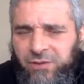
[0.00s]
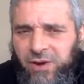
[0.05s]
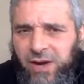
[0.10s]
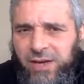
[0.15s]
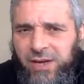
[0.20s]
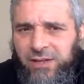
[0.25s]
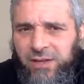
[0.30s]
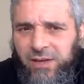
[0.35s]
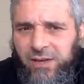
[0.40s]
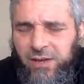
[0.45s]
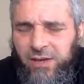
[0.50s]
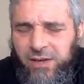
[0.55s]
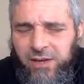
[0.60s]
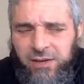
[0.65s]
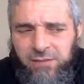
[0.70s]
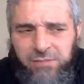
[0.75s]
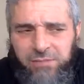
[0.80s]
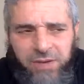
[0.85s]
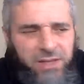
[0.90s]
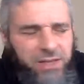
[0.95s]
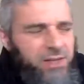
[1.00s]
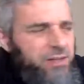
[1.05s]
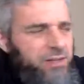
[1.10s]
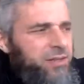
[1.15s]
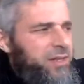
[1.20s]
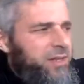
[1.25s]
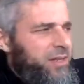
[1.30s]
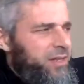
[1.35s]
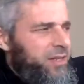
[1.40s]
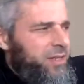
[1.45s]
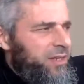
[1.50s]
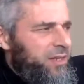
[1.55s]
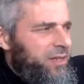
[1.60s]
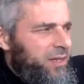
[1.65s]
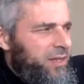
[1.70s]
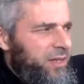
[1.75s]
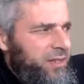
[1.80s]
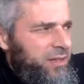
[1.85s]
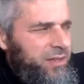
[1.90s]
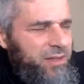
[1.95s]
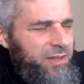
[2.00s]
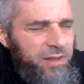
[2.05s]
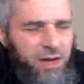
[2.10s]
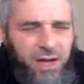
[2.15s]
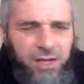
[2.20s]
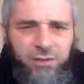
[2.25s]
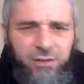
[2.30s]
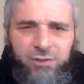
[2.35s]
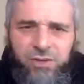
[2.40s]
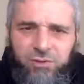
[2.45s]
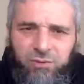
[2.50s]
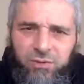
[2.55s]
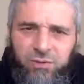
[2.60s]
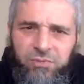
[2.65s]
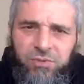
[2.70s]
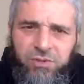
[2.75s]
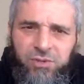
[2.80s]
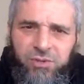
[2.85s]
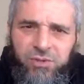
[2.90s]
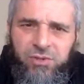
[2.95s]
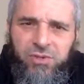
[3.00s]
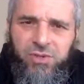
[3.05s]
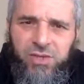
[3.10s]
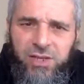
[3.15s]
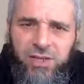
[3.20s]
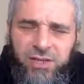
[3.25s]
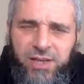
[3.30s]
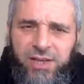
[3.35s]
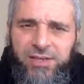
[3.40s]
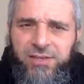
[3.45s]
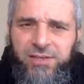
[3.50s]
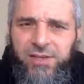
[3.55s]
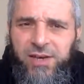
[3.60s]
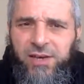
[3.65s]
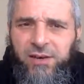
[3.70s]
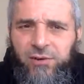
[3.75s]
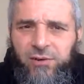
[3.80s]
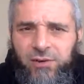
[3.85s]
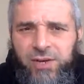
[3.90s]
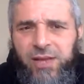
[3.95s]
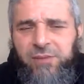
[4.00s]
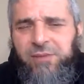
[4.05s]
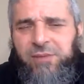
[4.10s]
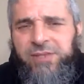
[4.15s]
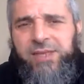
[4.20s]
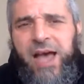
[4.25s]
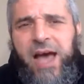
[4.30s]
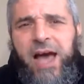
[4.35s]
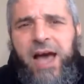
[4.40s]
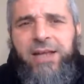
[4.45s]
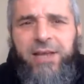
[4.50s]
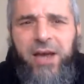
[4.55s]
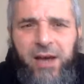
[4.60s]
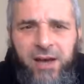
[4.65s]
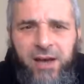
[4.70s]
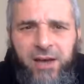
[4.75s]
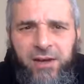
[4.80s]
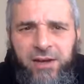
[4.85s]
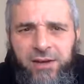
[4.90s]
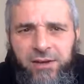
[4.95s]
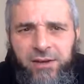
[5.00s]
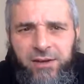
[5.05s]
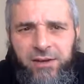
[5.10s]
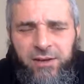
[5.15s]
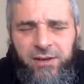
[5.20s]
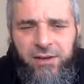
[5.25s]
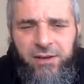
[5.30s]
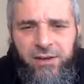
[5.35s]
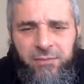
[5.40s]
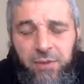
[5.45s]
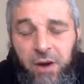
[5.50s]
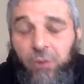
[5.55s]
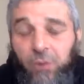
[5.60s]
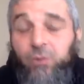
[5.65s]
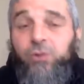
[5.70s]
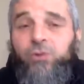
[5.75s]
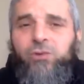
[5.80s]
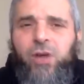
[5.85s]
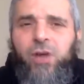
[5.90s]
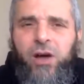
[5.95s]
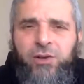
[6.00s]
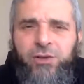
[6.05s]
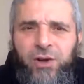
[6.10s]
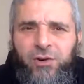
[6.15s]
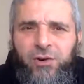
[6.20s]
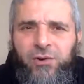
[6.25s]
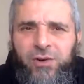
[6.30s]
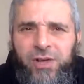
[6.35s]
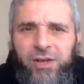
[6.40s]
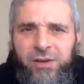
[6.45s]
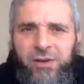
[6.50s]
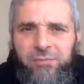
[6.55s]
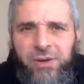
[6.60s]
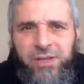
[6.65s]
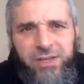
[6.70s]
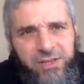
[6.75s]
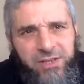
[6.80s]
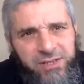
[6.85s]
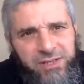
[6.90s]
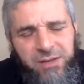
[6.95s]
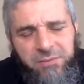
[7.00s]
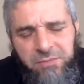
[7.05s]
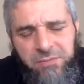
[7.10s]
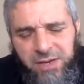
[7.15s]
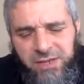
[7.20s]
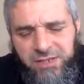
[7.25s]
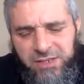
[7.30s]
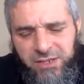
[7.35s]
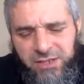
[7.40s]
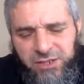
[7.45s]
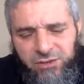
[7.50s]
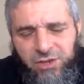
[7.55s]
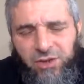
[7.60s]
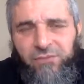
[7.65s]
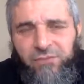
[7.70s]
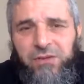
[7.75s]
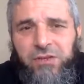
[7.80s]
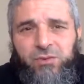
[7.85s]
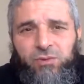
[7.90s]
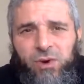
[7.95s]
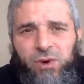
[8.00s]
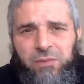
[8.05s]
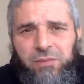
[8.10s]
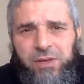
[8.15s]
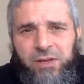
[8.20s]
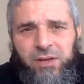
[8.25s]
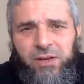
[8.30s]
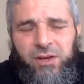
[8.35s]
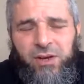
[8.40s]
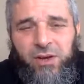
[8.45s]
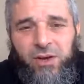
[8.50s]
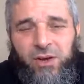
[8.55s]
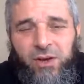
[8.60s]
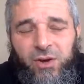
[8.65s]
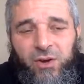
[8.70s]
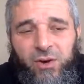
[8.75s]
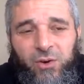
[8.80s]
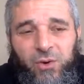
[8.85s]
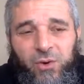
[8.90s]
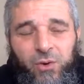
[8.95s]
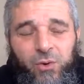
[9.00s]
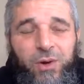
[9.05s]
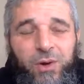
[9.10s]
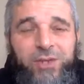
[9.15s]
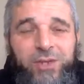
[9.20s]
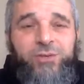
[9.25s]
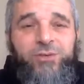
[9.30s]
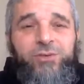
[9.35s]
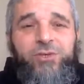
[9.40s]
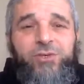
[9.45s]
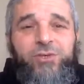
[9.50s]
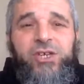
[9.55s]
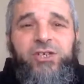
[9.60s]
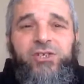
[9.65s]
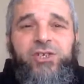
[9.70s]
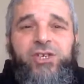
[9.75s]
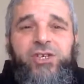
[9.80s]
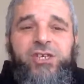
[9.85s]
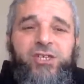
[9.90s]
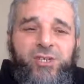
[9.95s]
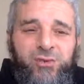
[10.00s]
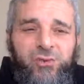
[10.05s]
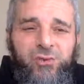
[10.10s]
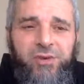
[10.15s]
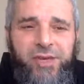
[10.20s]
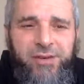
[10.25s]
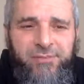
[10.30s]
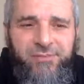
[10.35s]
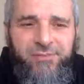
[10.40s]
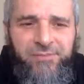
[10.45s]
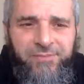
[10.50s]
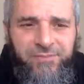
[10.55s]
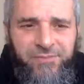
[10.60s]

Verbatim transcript: right? But in the in the other scriptures, they say her name is Hannah, but we do not know. But there's an amazing story of this woman who wanted to change history,